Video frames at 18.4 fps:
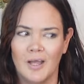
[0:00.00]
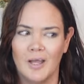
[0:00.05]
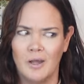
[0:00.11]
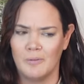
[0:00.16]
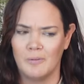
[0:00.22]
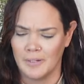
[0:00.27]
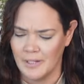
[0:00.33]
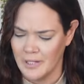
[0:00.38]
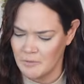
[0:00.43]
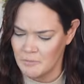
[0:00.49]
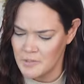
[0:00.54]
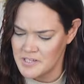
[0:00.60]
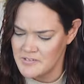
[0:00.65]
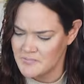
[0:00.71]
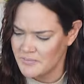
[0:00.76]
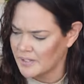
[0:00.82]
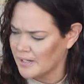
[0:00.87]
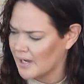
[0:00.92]
Oh, and I
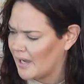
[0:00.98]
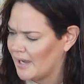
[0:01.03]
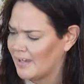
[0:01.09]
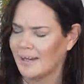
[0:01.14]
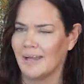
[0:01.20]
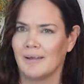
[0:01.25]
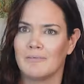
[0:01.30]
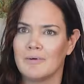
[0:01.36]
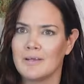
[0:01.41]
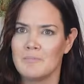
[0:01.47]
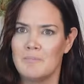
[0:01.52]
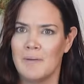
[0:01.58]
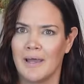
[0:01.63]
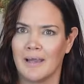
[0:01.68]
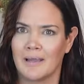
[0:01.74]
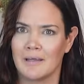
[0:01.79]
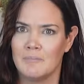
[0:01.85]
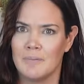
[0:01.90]
almost forgot. I want to
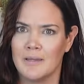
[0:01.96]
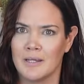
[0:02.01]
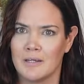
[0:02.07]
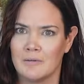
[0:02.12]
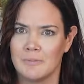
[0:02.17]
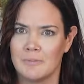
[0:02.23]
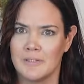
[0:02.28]
pack a pair of